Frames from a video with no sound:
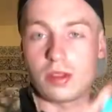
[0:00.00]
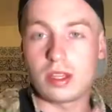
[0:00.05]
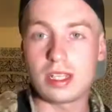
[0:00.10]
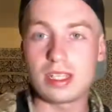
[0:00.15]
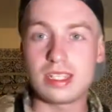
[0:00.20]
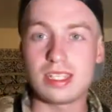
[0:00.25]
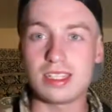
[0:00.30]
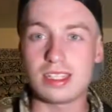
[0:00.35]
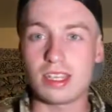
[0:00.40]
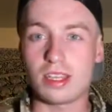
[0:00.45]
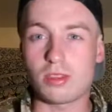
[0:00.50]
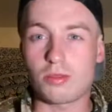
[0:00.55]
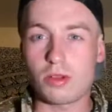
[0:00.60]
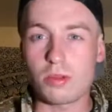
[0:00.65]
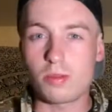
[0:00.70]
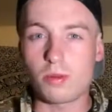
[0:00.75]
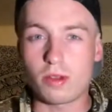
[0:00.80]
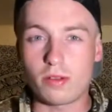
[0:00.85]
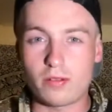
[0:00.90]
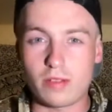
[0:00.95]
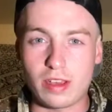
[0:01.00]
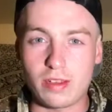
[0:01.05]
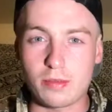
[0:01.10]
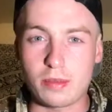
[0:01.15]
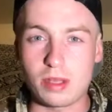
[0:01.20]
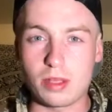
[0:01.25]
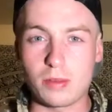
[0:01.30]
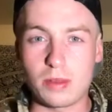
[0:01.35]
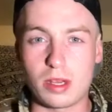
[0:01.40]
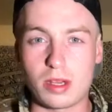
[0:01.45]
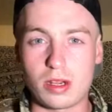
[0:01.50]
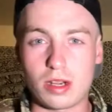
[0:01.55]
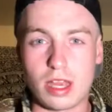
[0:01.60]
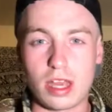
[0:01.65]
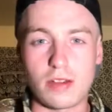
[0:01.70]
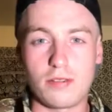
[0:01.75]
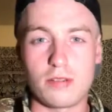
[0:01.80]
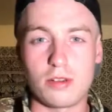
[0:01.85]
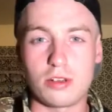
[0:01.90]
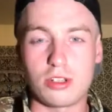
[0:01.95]
This is a 3.5mm
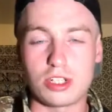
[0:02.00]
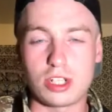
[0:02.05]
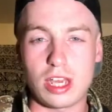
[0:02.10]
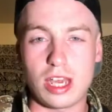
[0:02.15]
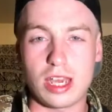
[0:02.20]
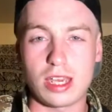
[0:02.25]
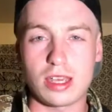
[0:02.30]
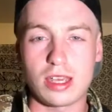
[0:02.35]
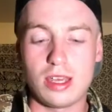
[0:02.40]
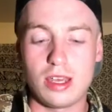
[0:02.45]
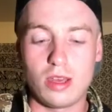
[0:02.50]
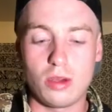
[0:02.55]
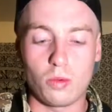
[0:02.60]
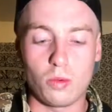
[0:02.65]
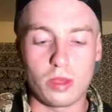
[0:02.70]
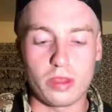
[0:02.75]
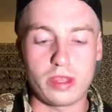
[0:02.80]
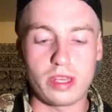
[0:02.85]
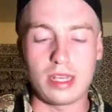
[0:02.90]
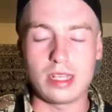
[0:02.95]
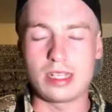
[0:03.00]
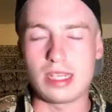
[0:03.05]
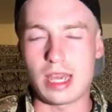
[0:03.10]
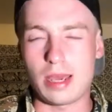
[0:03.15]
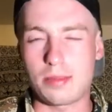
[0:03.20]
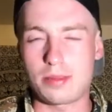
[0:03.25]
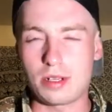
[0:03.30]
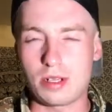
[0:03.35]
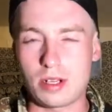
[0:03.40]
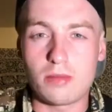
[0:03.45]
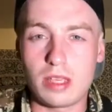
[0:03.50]
headphone jack with an adapter.